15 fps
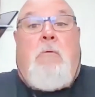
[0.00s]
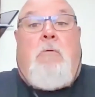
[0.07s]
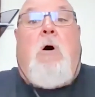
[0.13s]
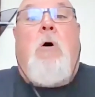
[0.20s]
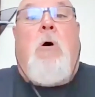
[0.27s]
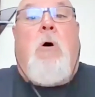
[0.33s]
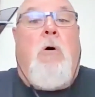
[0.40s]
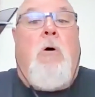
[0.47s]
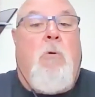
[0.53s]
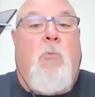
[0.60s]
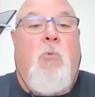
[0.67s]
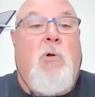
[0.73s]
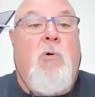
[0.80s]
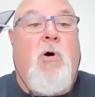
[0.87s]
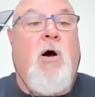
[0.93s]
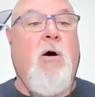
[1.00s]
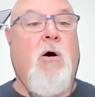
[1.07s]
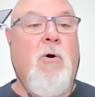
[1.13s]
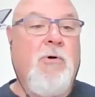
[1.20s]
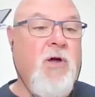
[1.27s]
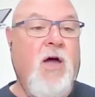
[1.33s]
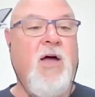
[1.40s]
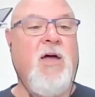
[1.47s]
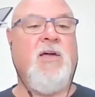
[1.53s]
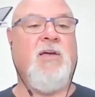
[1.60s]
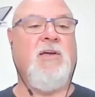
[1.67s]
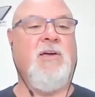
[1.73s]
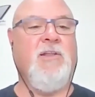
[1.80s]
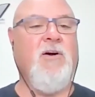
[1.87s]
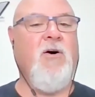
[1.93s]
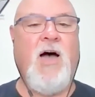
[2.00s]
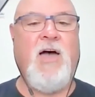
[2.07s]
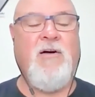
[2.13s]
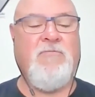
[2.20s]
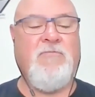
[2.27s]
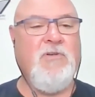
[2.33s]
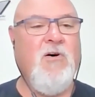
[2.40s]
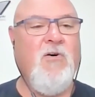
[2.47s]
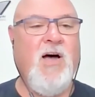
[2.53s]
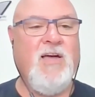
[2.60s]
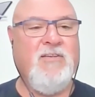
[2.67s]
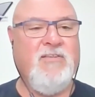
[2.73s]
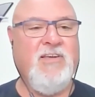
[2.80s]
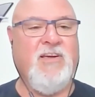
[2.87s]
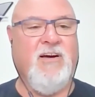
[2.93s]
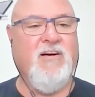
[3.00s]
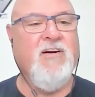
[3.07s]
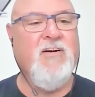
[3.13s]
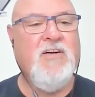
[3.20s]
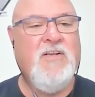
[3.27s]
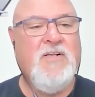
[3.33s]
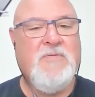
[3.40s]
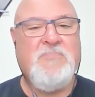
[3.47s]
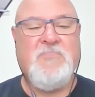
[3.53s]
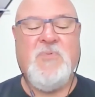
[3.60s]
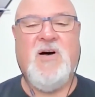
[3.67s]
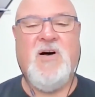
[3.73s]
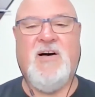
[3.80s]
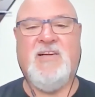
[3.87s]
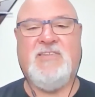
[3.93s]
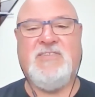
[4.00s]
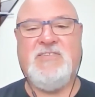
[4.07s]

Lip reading: okay, I have no idea. But